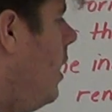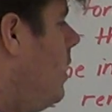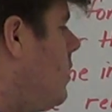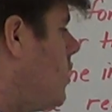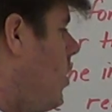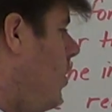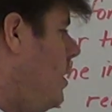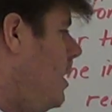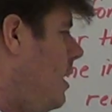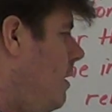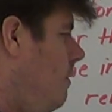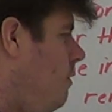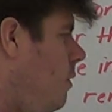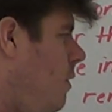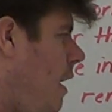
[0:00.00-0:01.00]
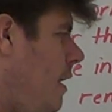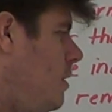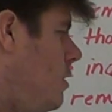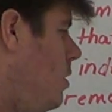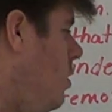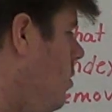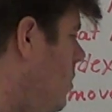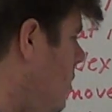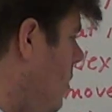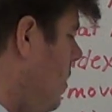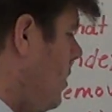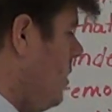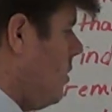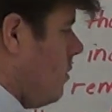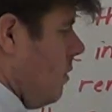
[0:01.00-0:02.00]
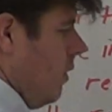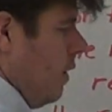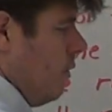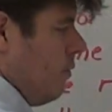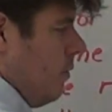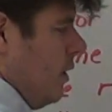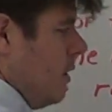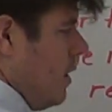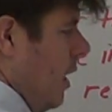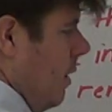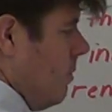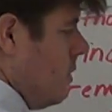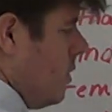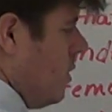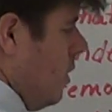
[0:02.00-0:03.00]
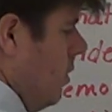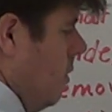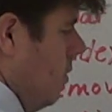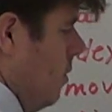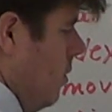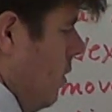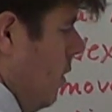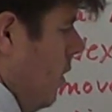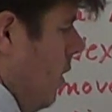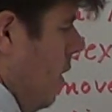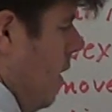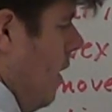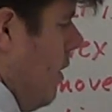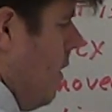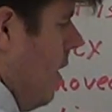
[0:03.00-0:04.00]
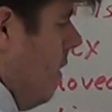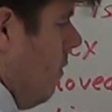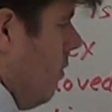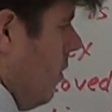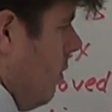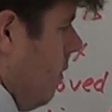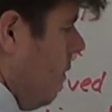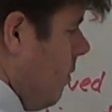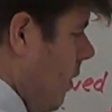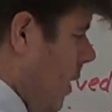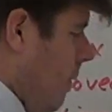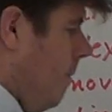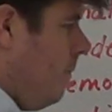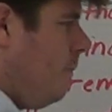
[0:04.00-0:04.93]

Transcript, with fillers: it's going to give you that two. So this is really three times two, and then root three.